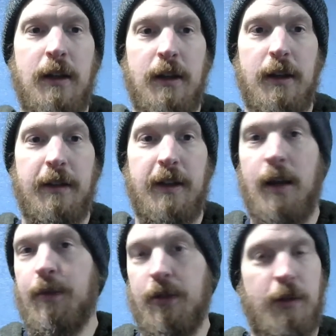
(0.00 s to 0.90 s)
is
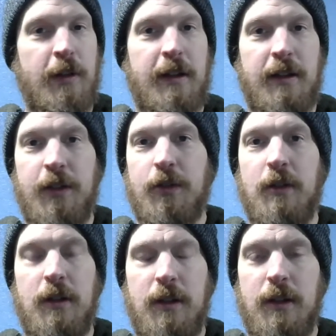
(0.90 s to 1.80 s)
absolutely essential.
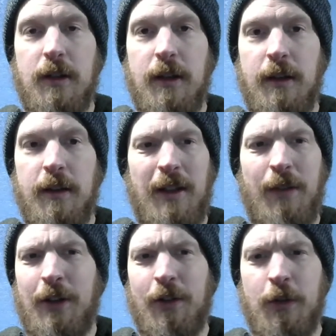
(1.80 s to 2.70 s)
Because
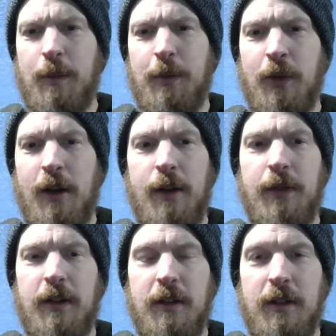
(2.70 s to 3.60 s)
having to show up to an
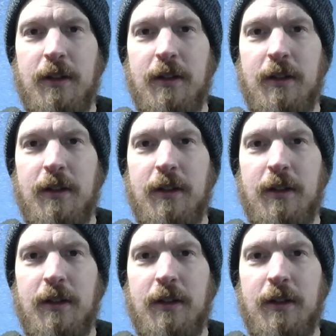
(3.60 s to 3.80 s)
office,